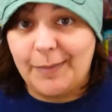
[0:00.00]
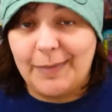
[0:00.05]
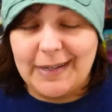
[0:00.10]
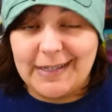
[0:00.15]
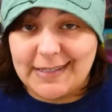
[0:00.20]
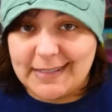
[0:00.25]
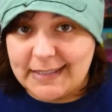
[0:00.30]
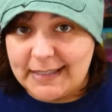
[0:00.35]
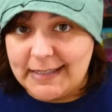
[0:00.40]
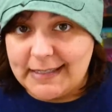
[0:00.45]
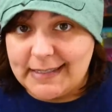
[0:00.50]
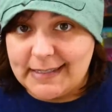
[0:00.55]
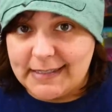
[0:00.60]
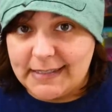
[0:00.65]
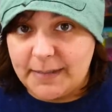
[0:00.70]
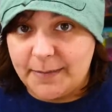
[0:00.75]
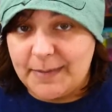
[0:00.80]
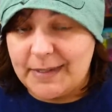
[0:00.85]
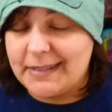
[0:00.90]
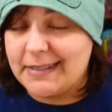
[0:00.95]
my
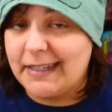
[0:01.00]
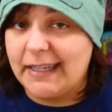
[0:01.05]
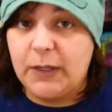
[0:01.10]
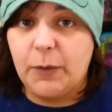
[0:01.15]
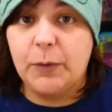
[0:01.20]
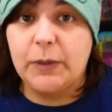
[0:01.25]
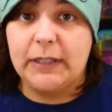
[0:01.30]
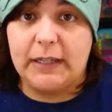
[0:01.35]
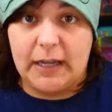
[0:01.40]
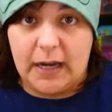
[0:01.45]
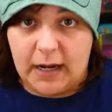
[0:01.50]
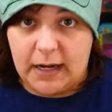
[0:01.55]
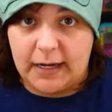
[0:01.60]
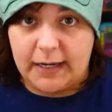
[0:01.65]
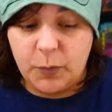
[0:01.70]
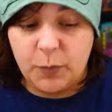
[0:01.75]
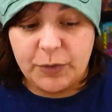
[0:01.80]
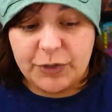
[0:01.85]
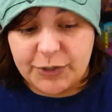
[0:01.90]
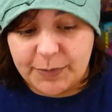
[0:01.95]
cynicism is equally high.
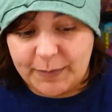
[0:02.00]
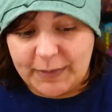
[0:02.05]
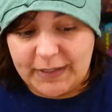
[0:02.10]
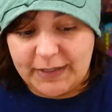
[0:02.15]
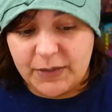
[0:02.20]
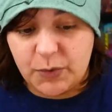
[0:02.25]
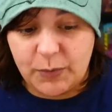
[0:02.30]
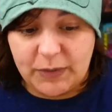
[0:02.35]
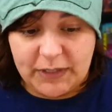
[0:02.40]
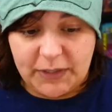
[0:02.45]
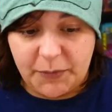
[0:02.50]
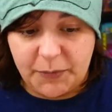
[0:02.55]
Which means, will it